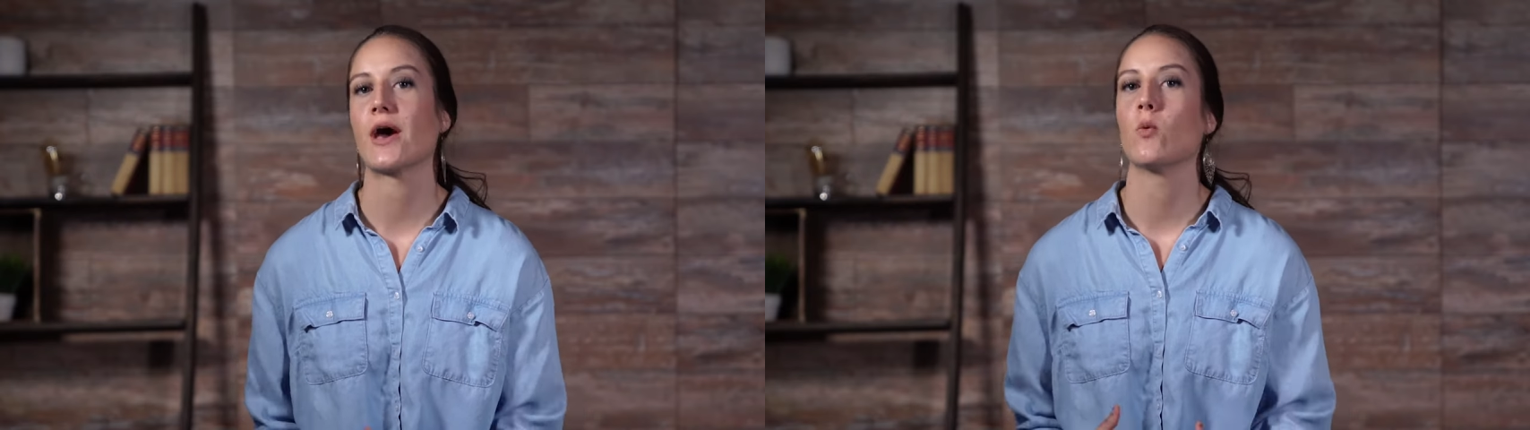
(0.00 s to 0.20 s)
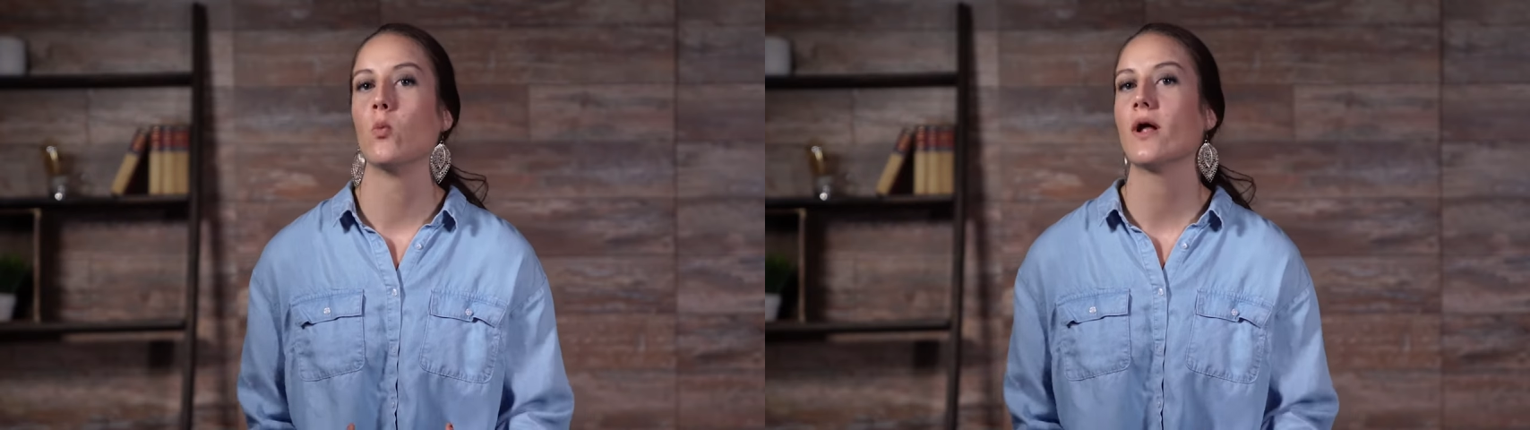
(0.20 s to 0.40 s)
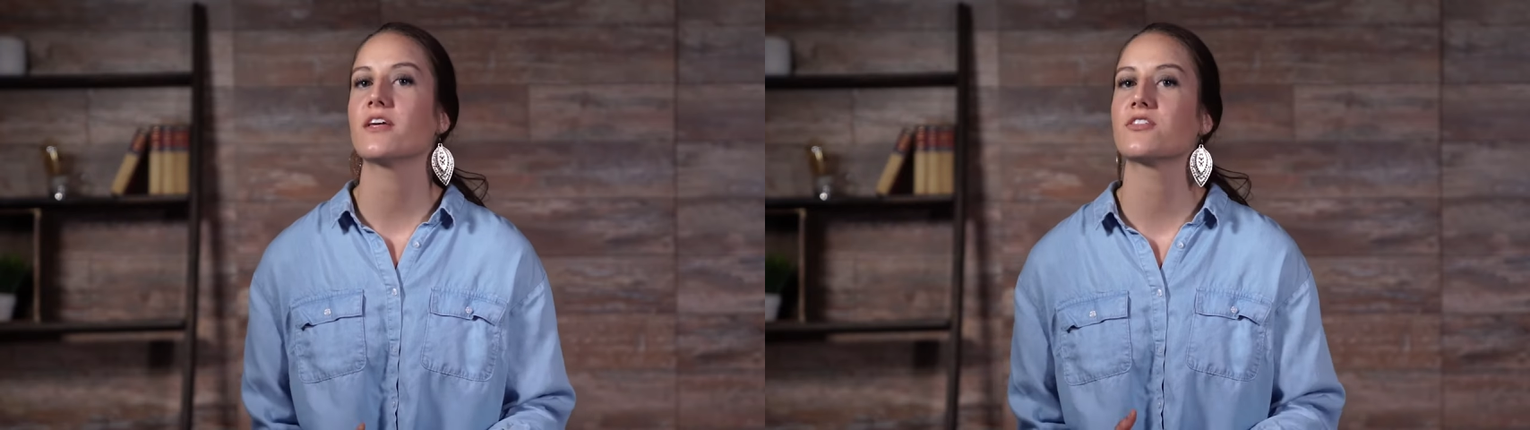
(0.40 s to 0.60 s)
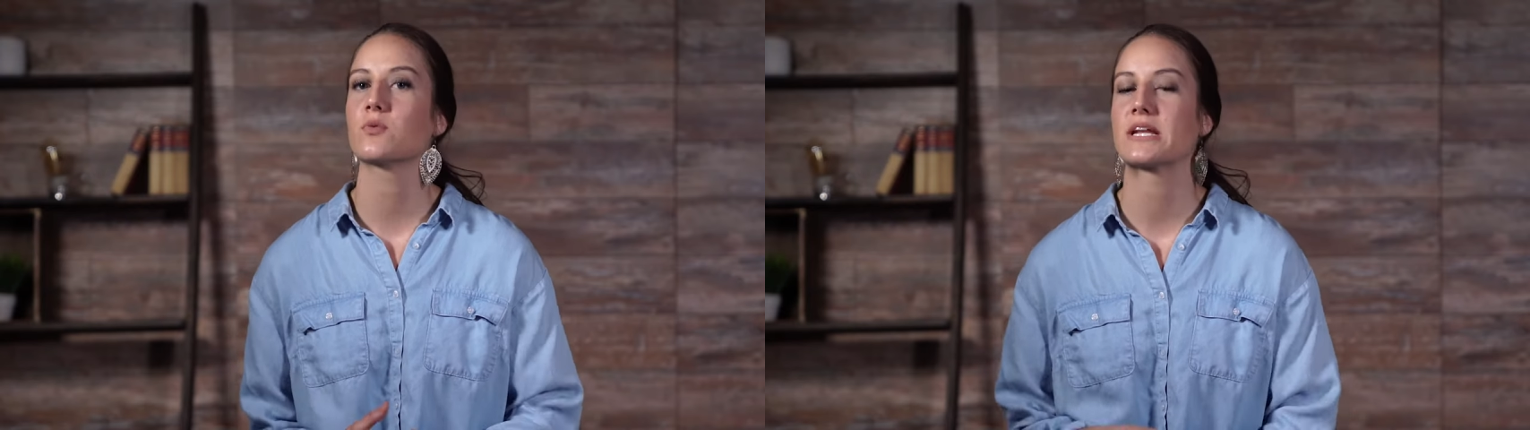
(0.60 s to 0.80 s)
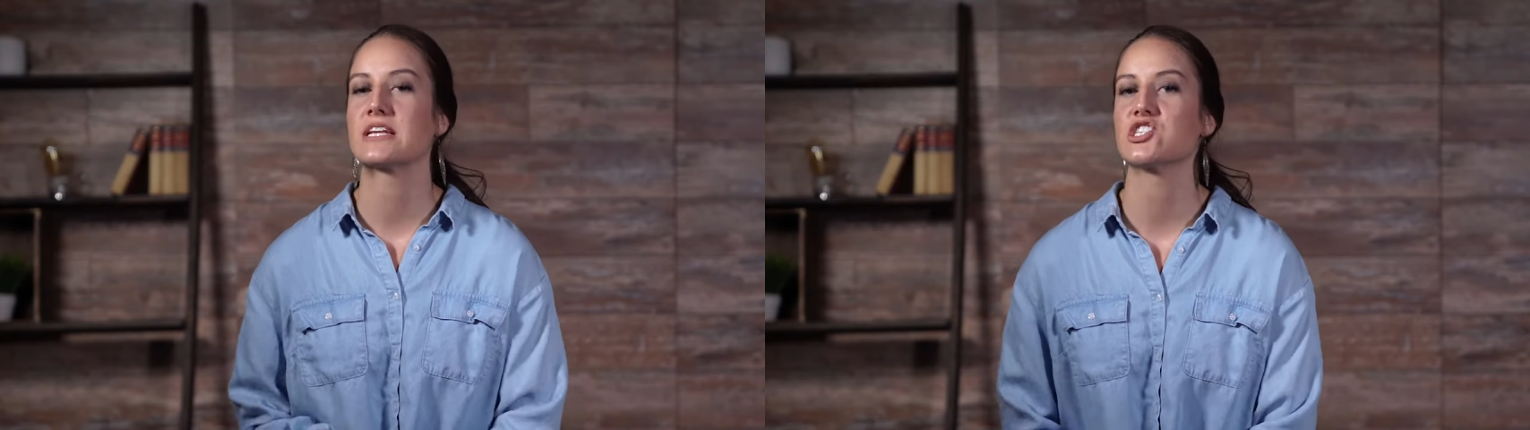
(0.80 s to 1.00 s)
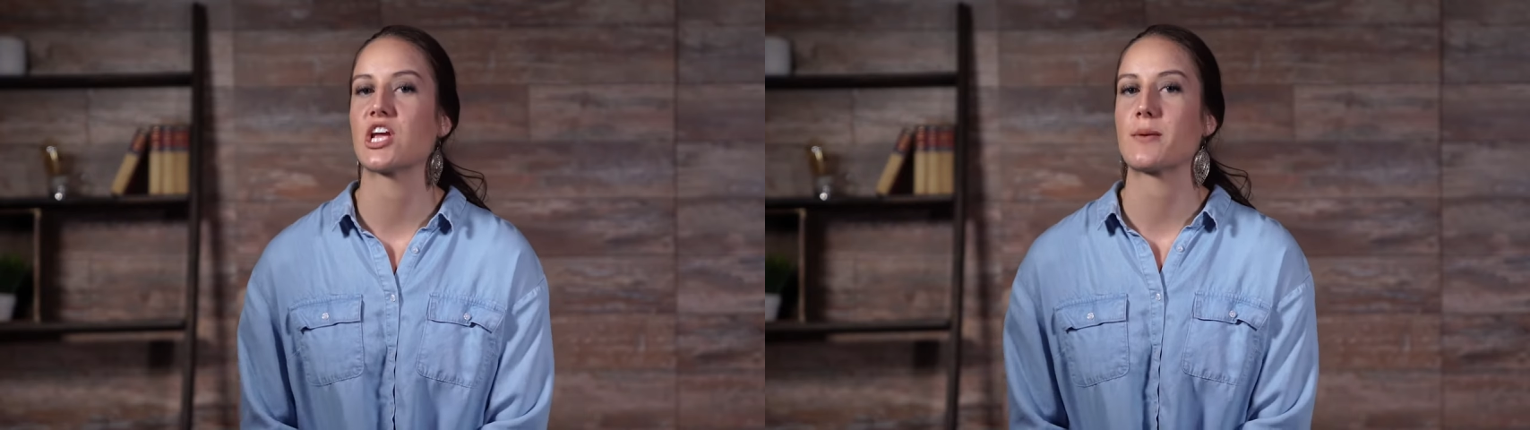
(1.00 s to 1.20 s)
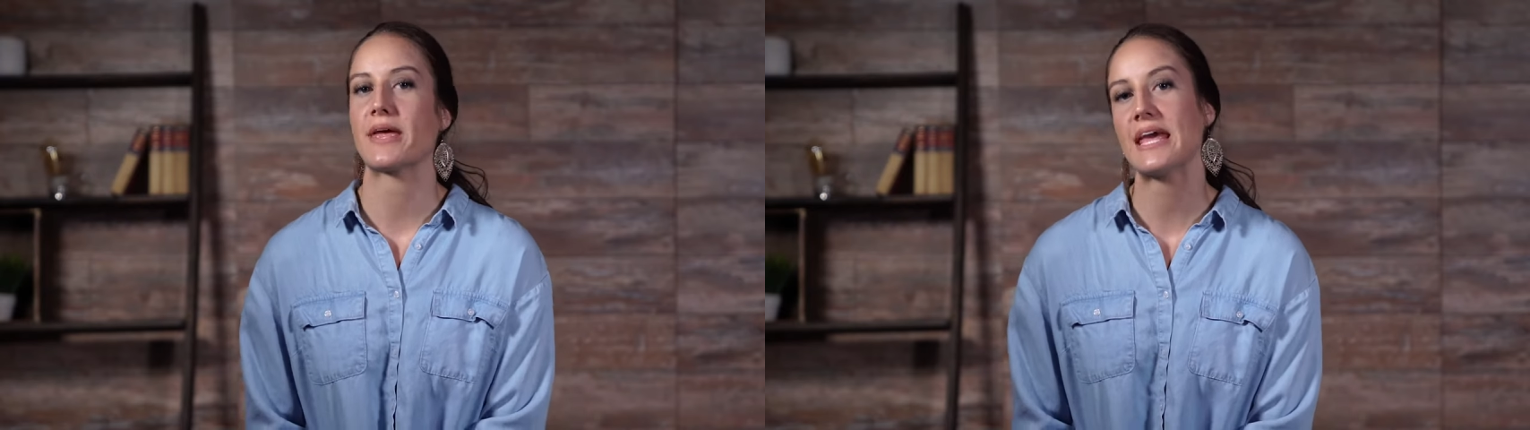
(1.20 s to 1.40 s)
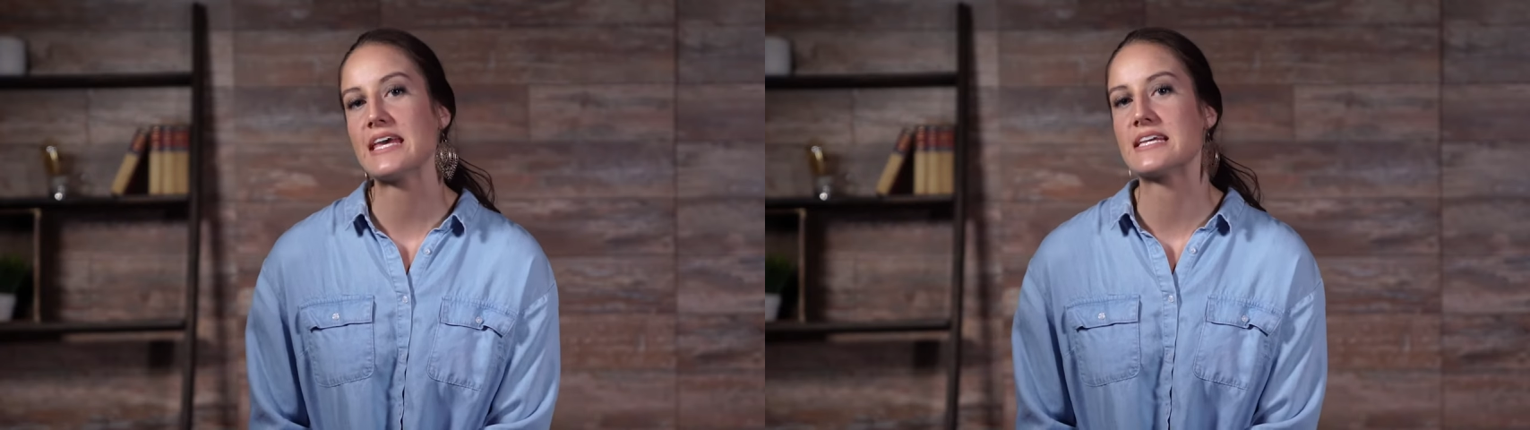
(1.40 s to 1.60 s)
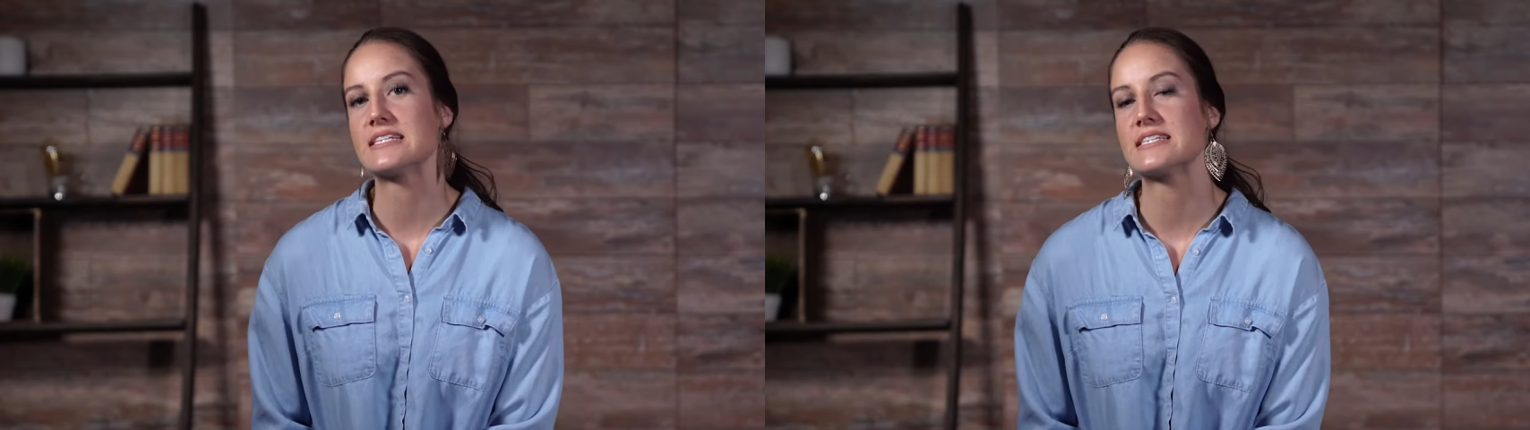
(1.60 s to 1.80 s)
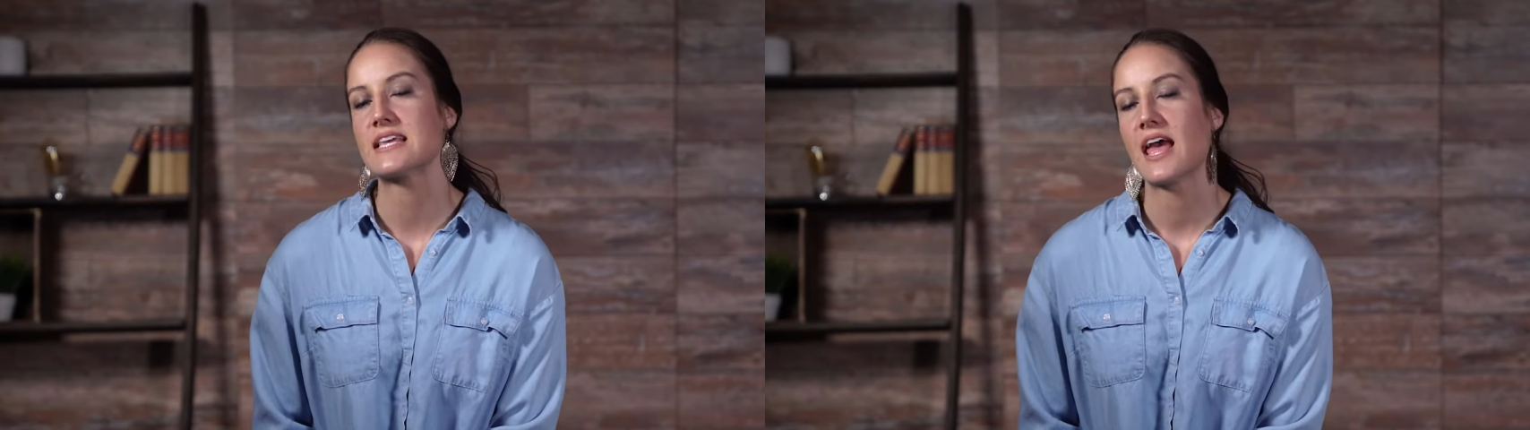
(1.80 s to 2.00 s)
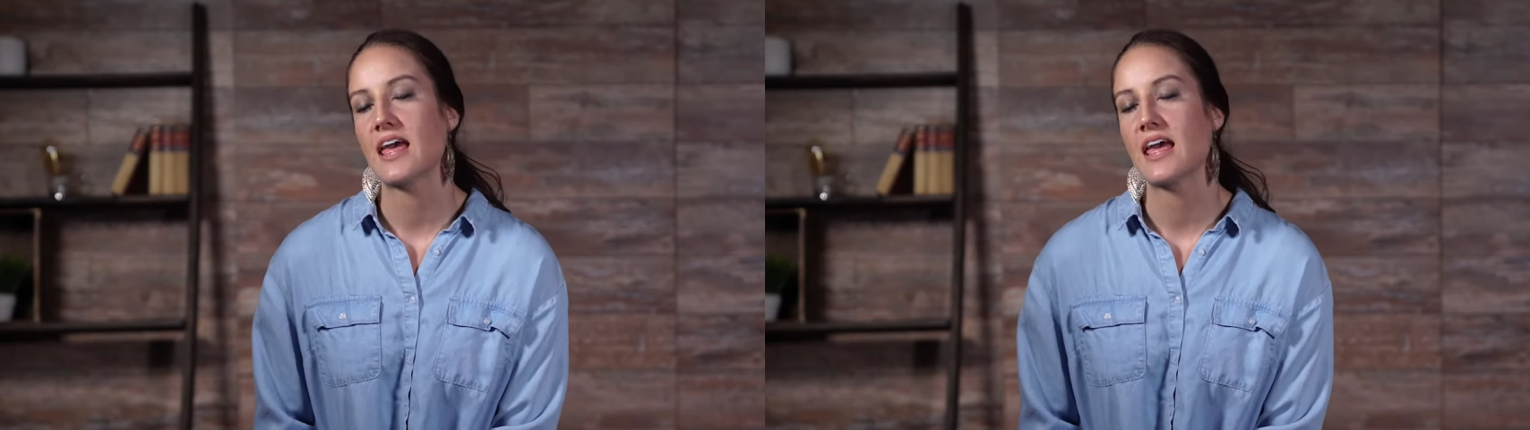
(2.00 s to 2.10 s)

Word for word: at what a three D shape is,